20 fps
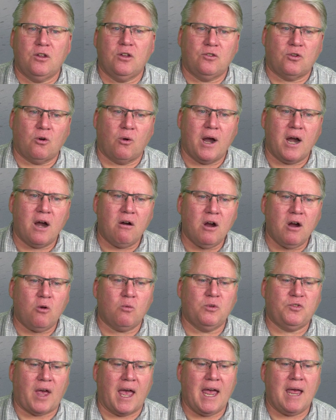So
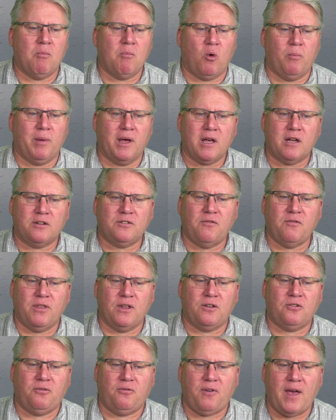Eric was able, because of
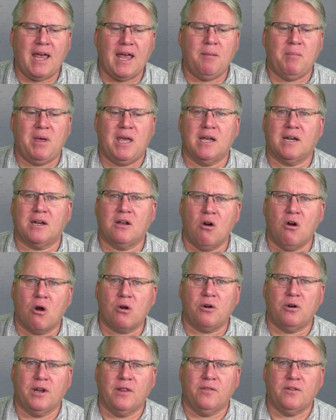this fame he had
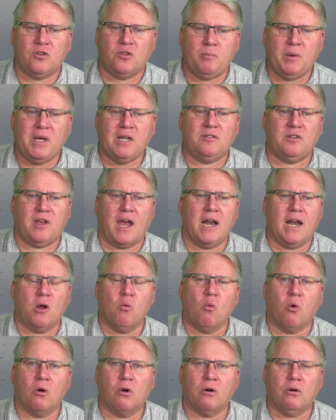garnered in the speed
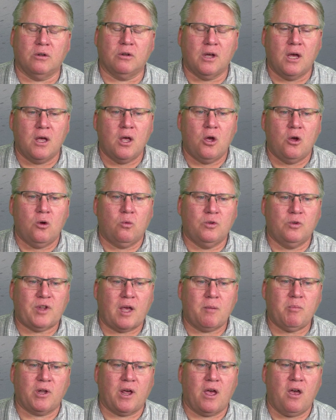skating world, was
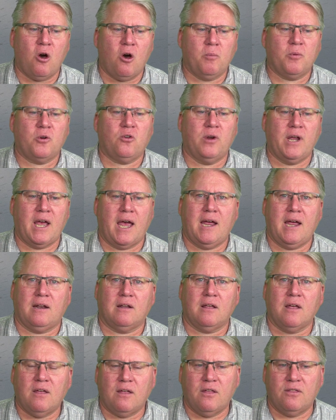able to help
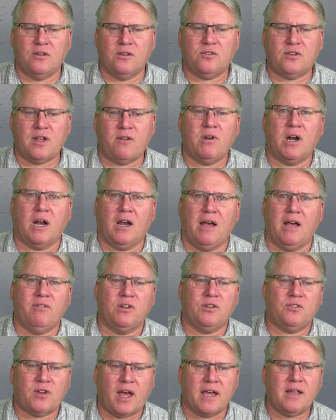create the
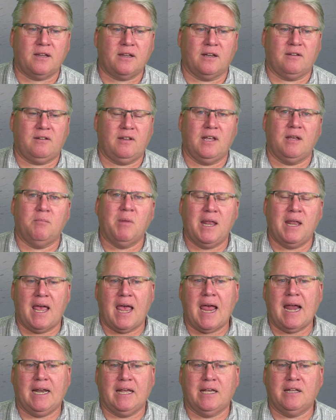7-Eleven cycling team in
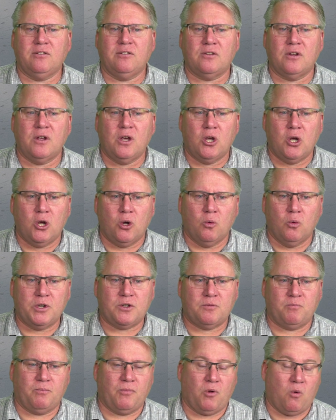the 80s,
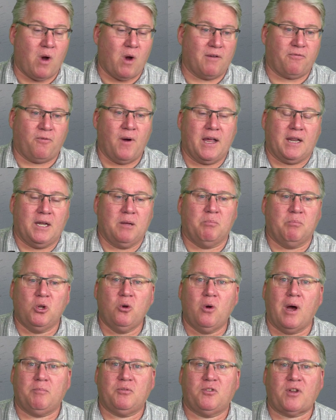which, quite frankly,
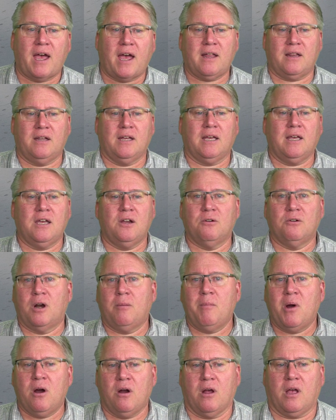blew up cycling here
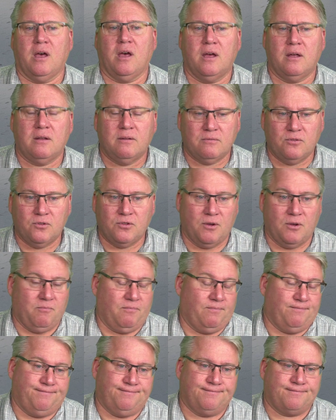in America. It was
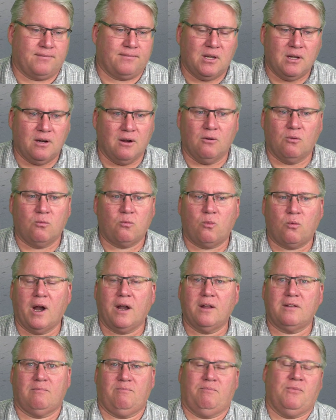
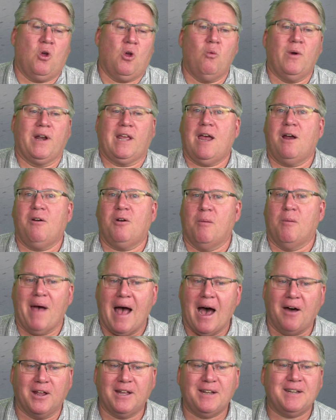no one cared
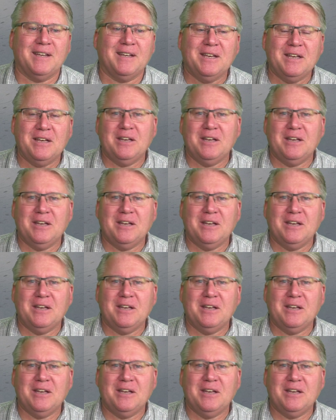about it